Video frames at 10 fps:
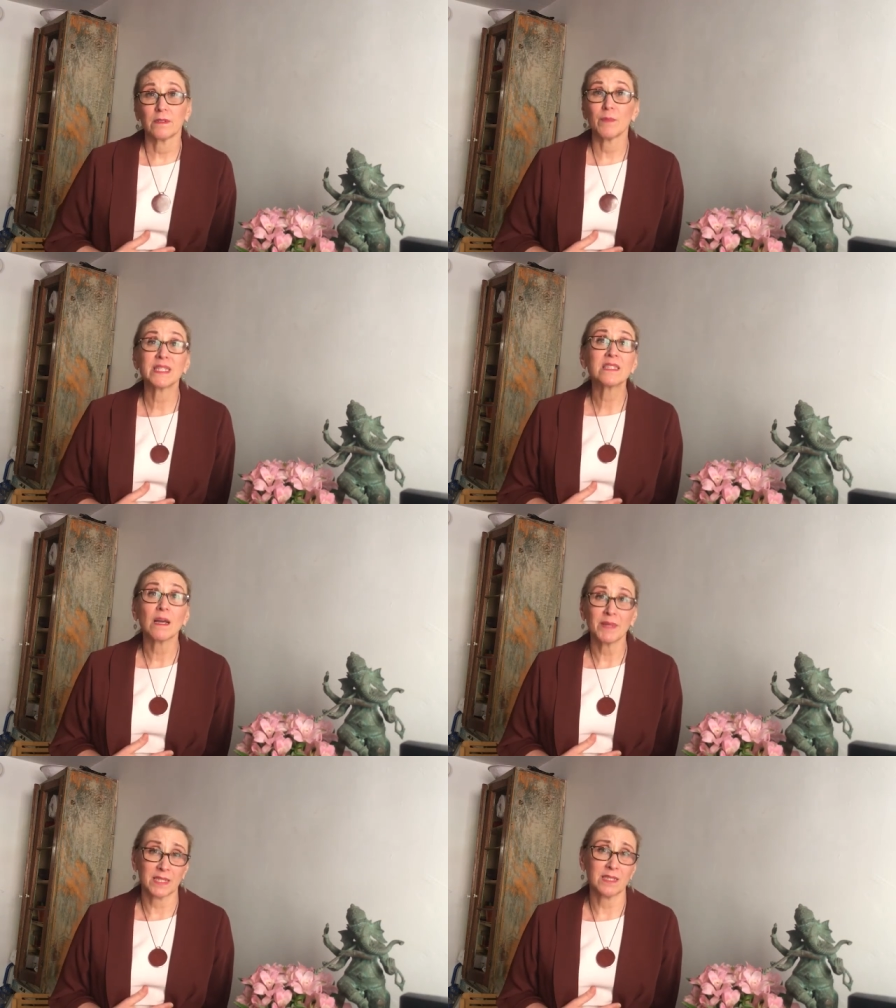Or my
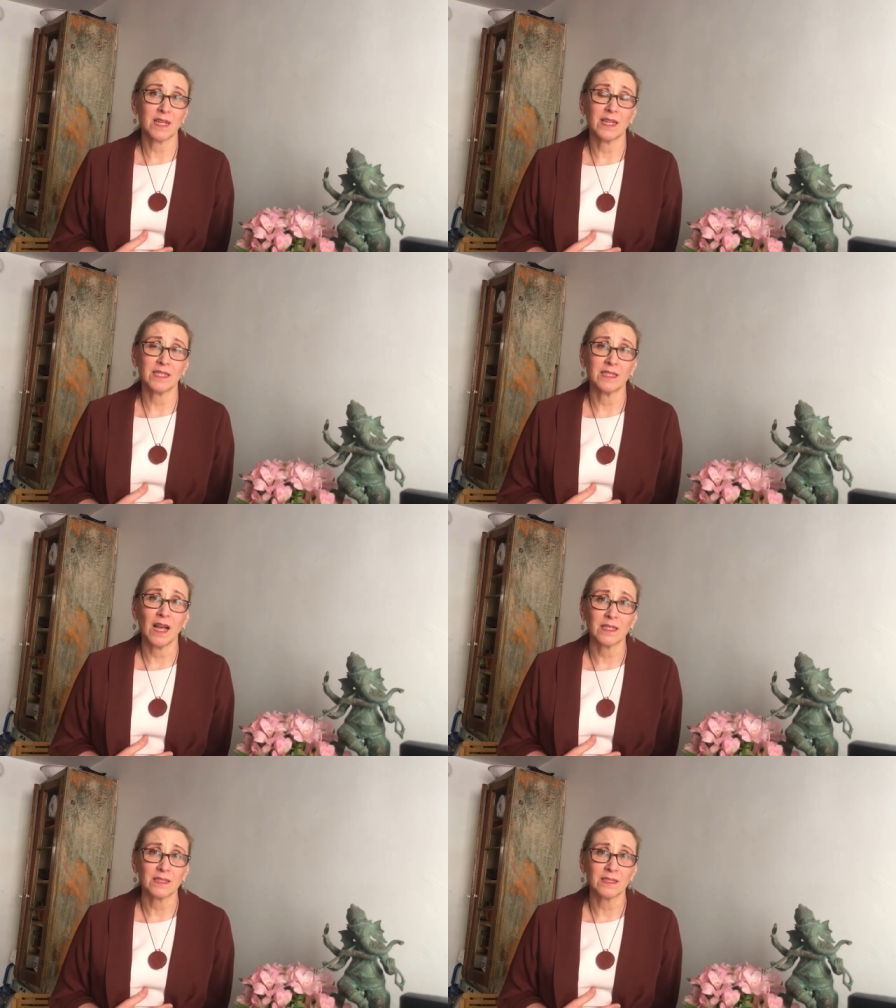stomach is tied in
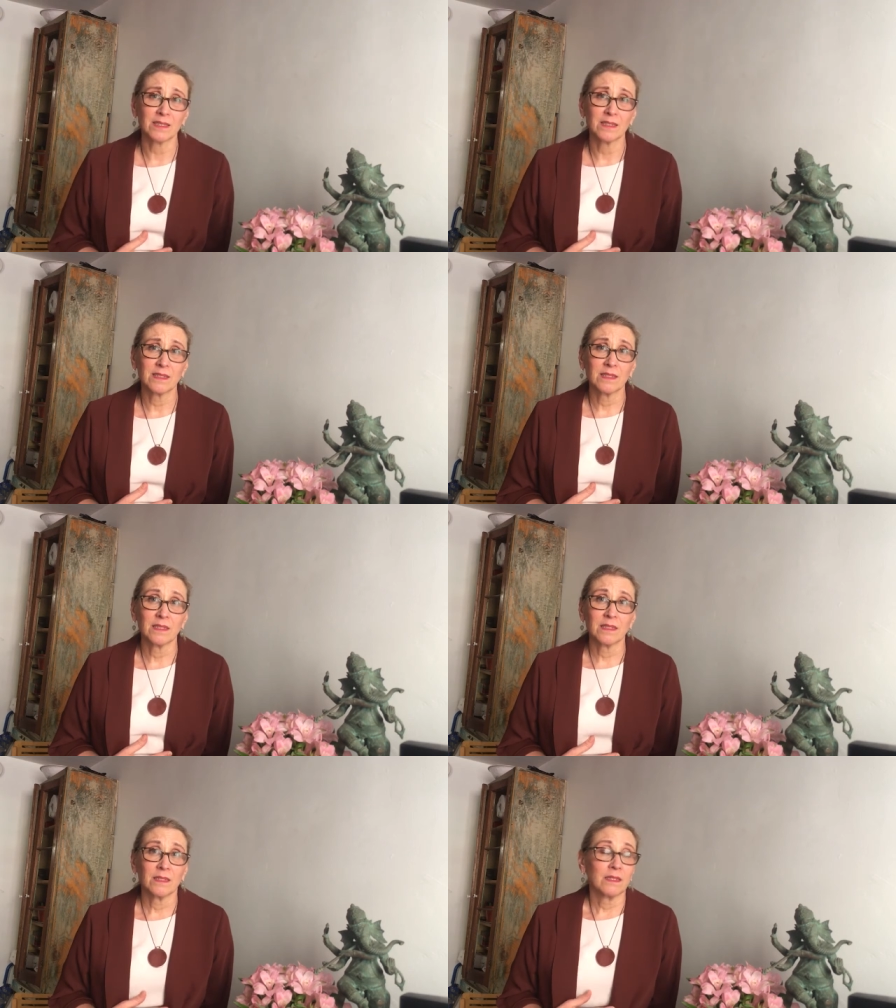knots.
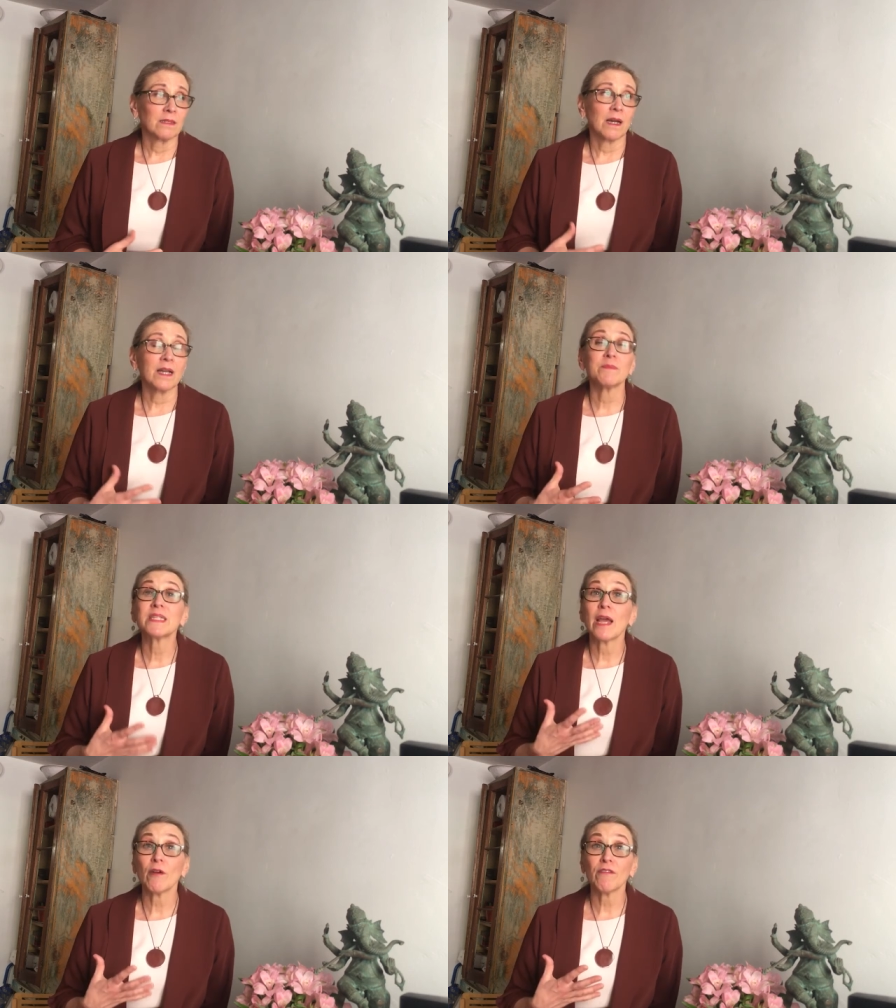I am
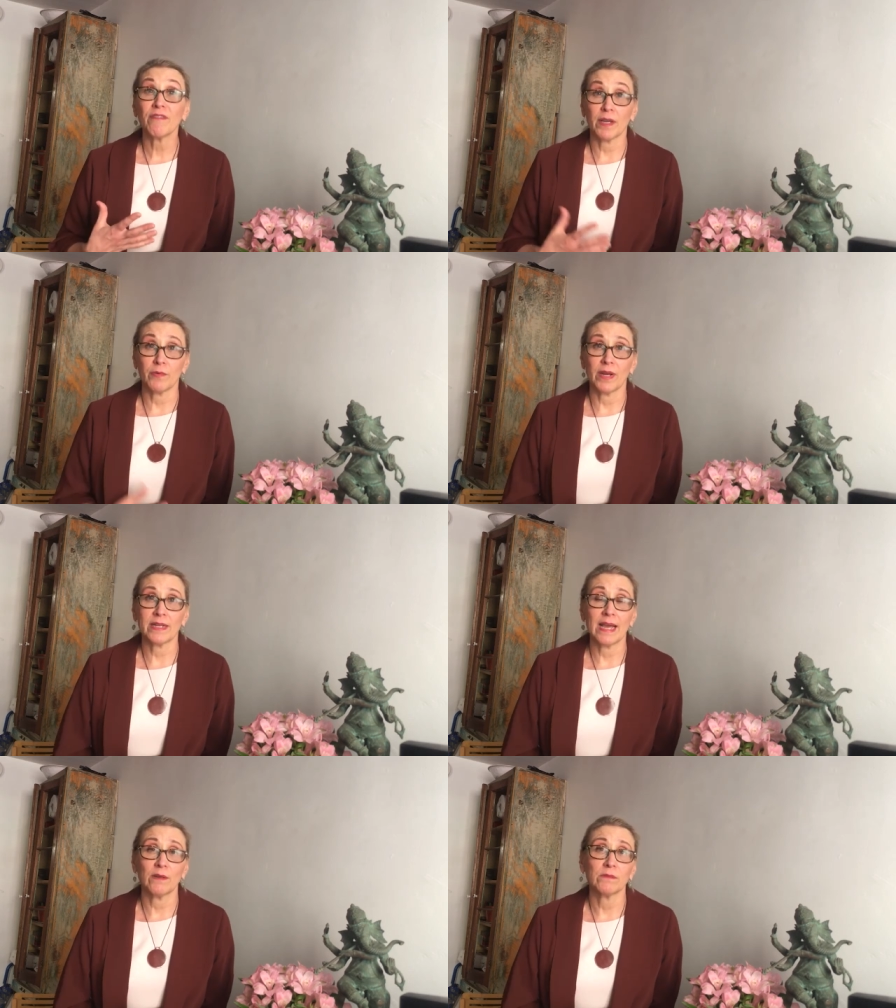terrified
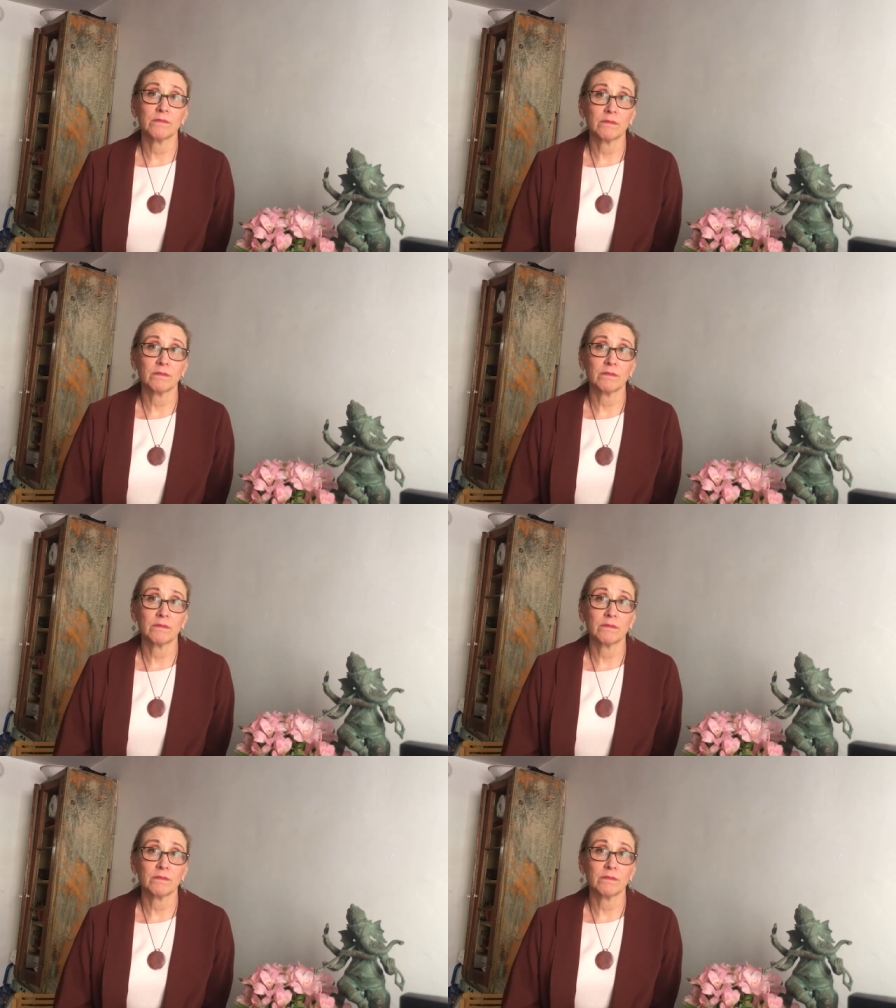right now.